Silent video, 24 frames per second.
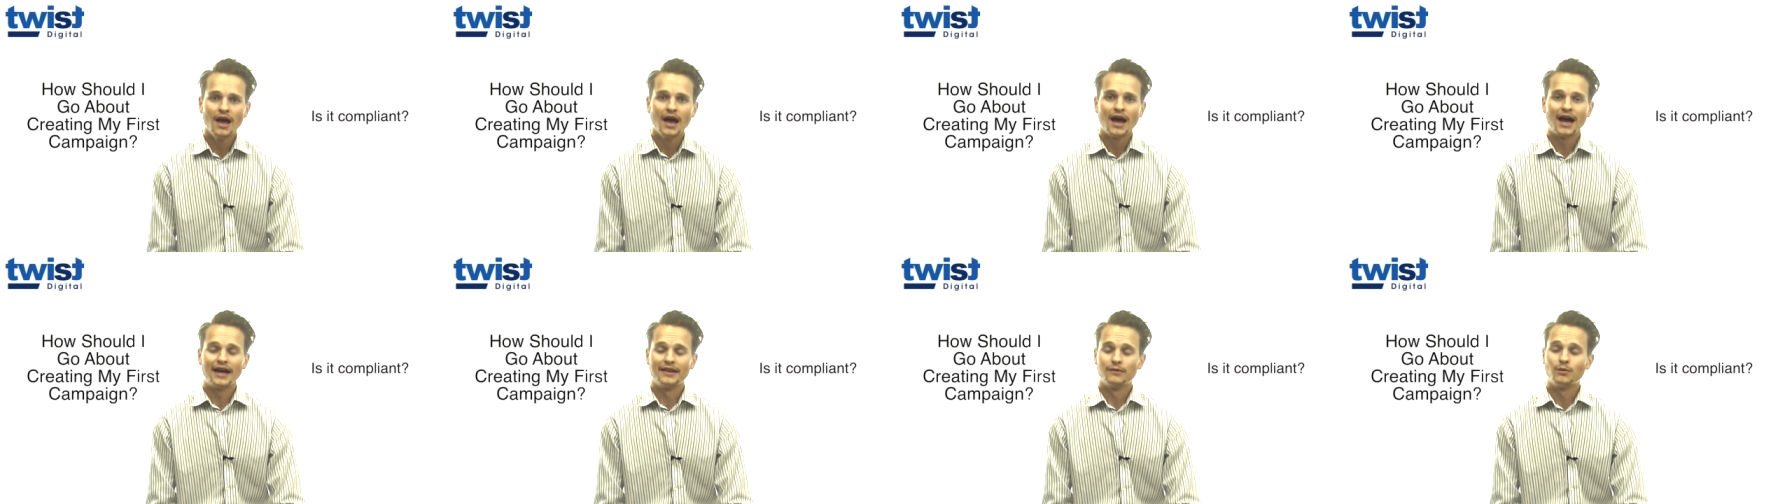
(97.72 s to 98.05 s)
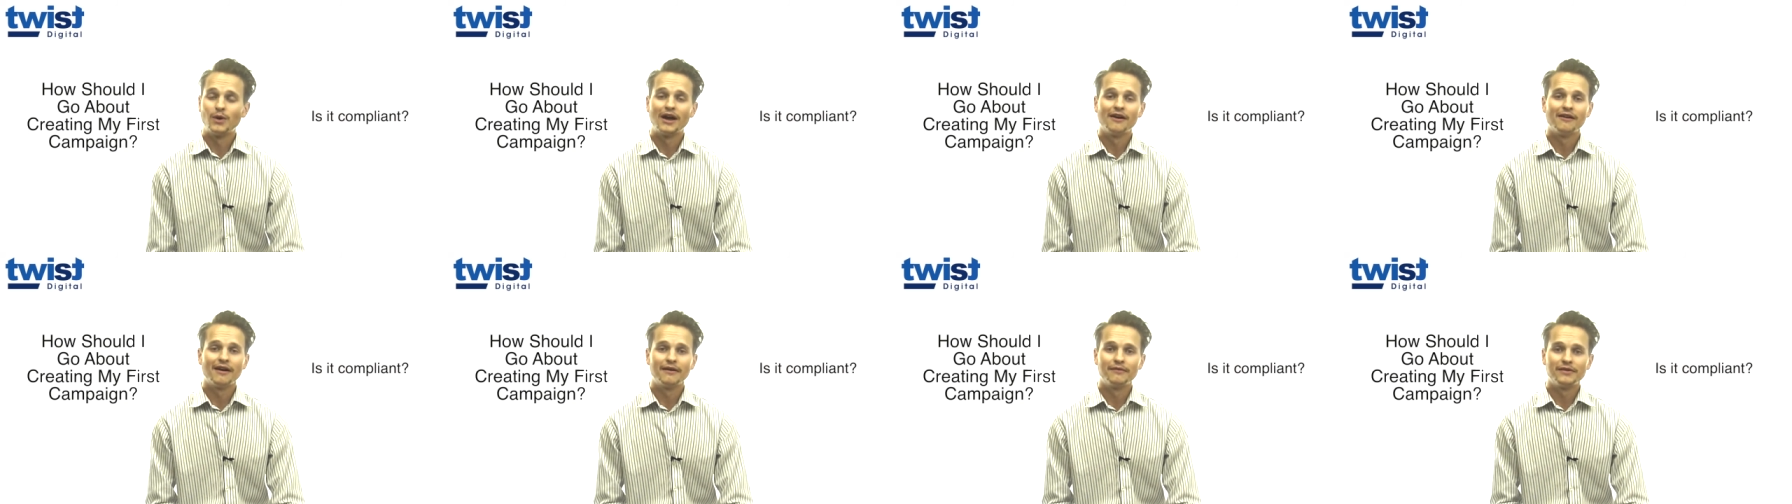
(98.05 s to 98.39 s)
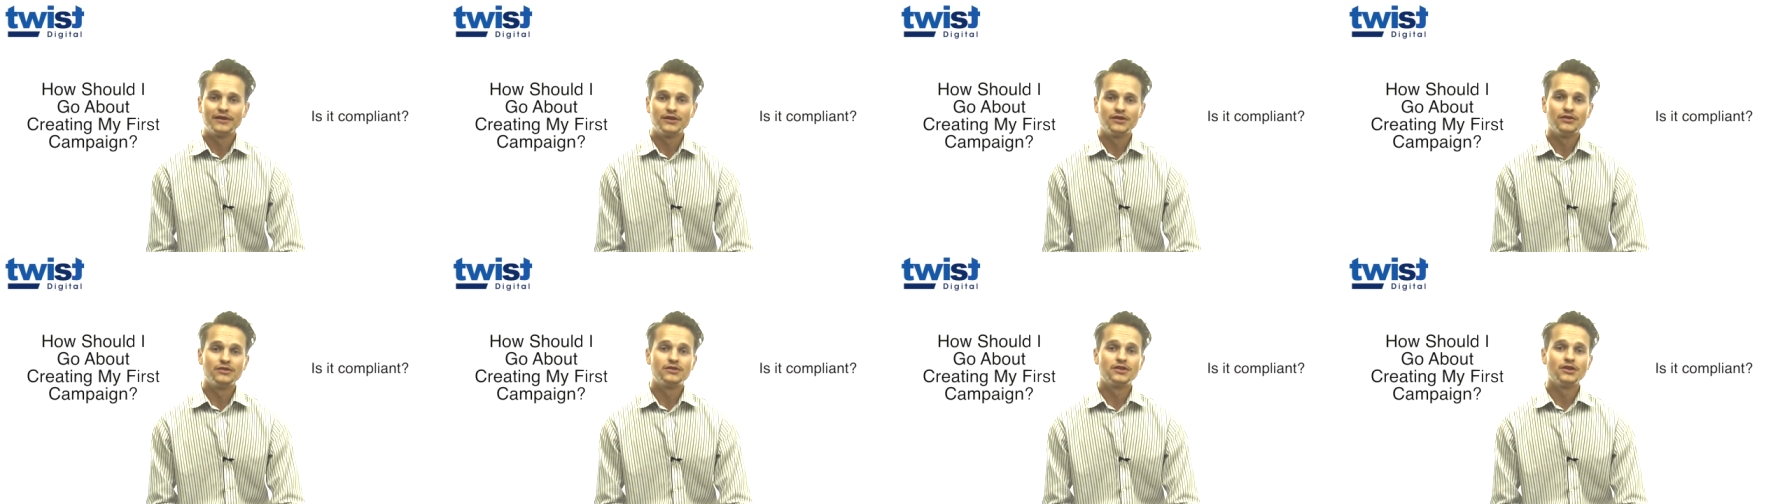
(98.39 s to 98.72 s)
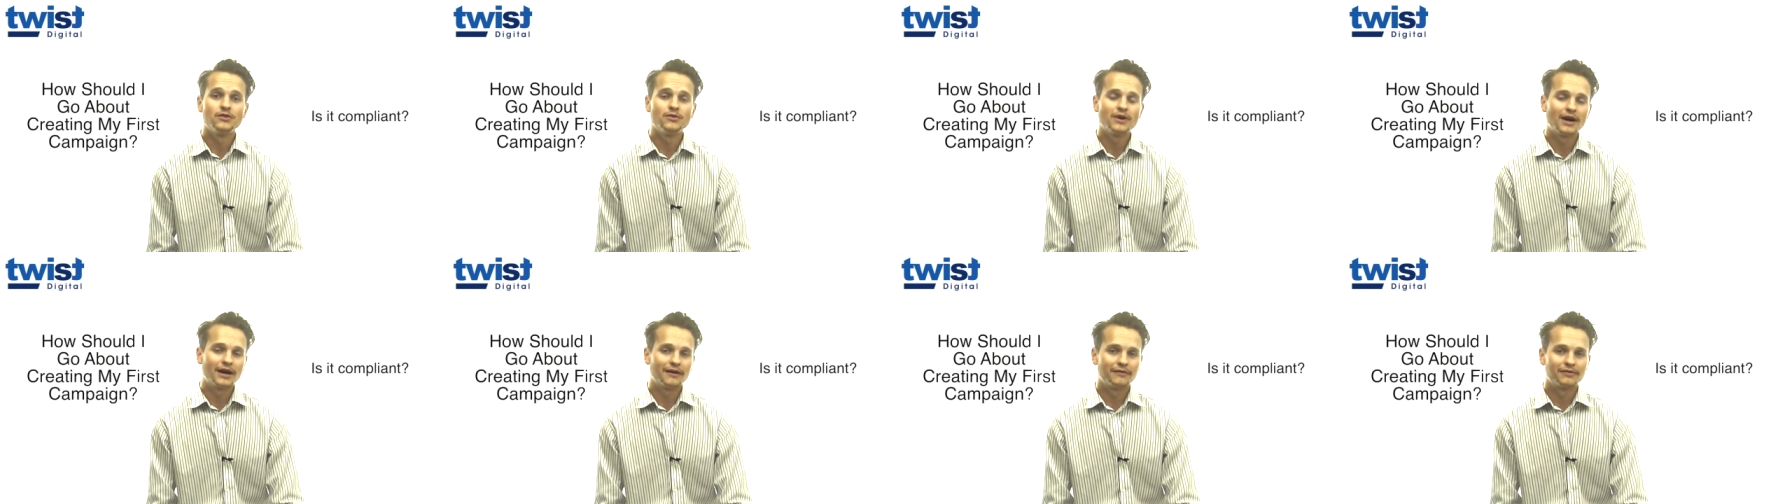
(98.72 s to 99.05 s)
And wherever you
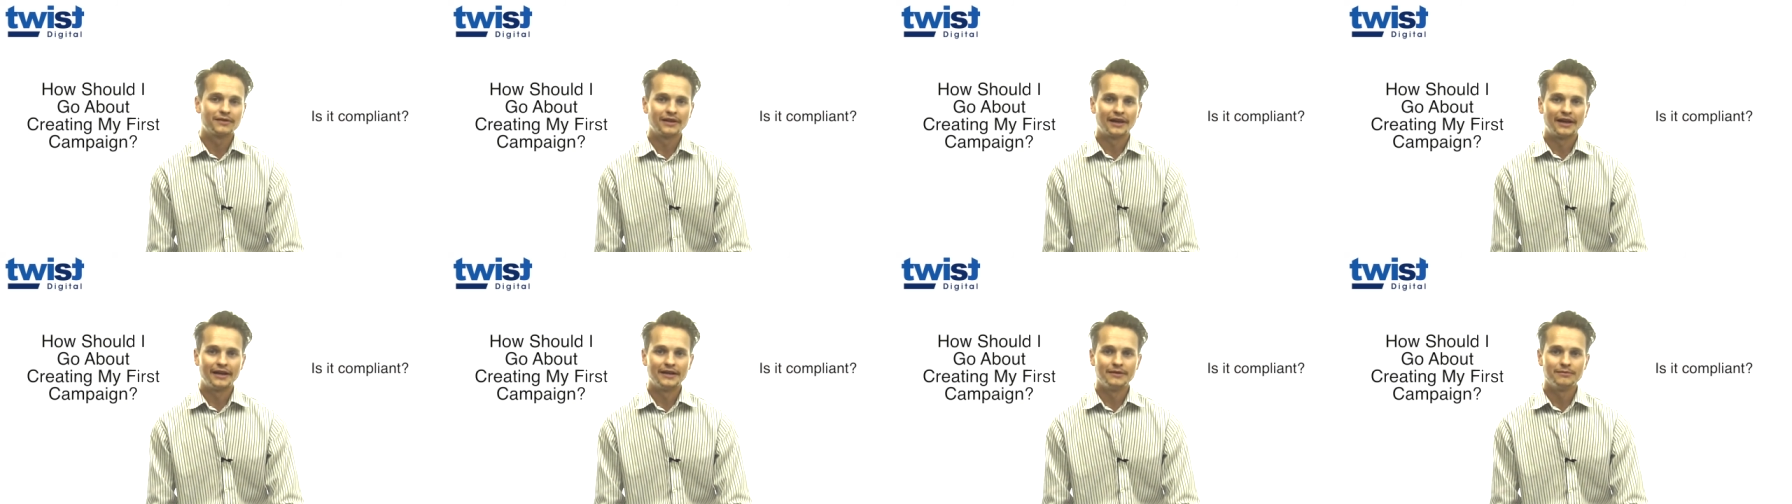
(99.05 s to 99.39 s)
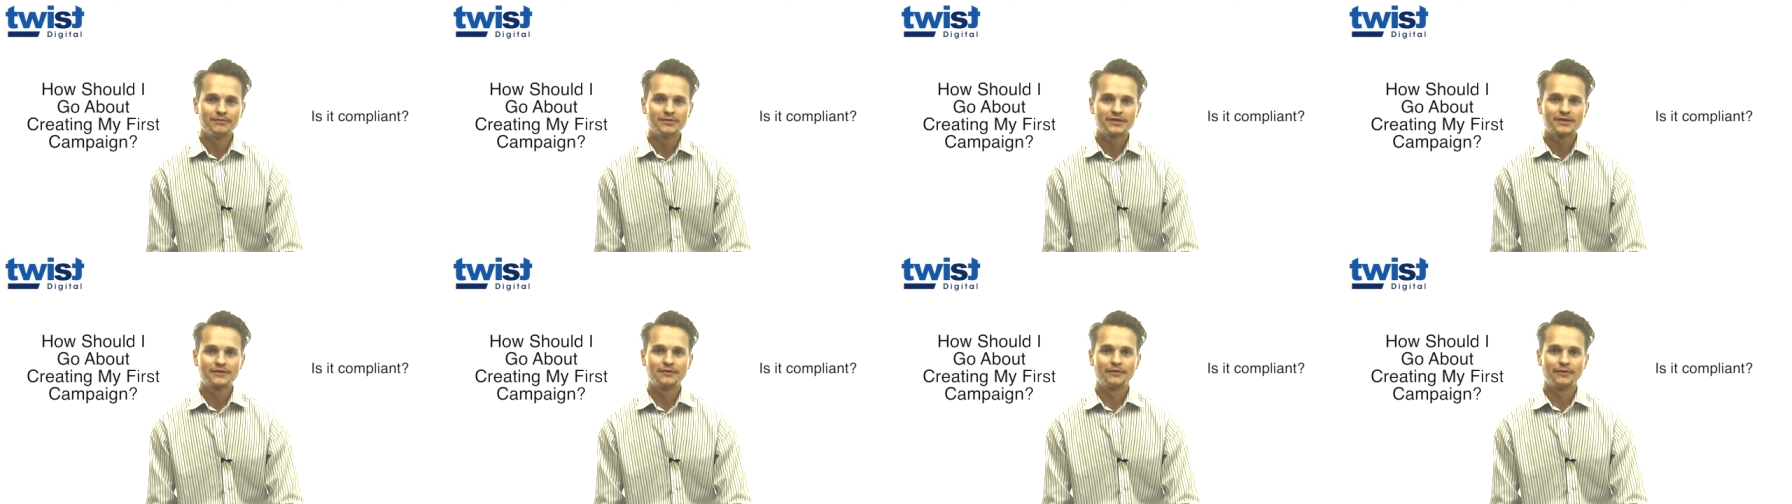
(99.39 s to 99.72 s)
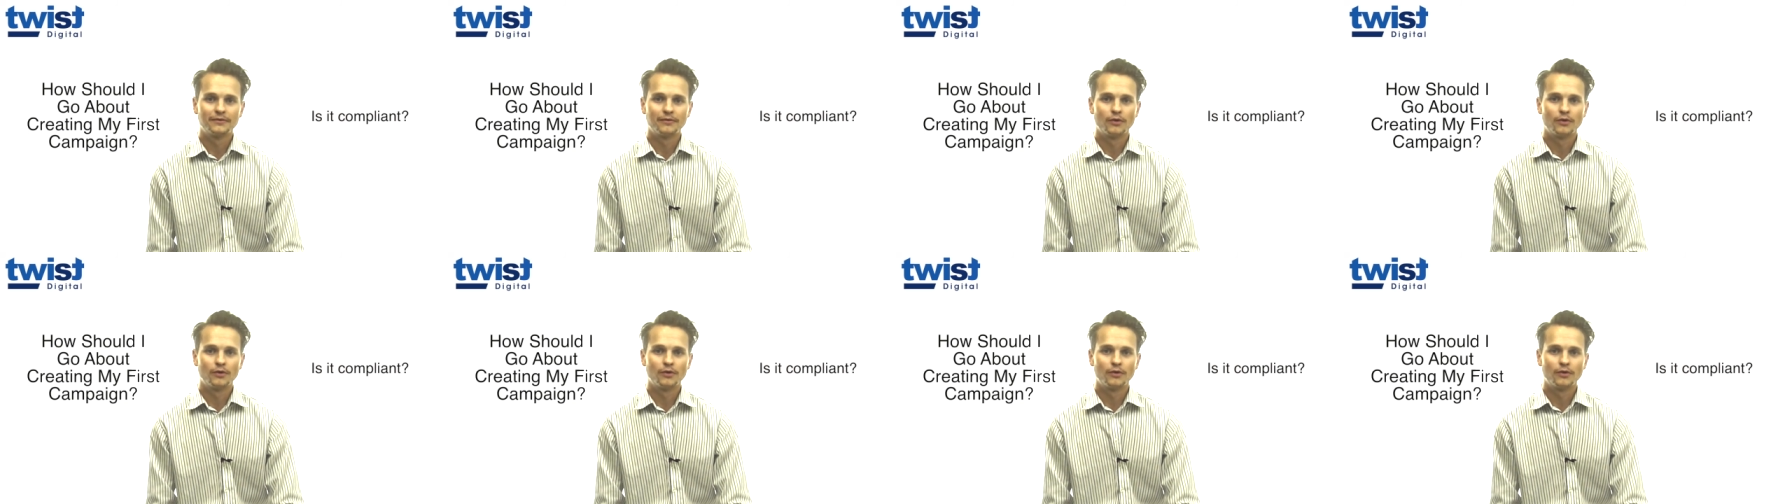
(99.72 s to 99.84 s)
do have claims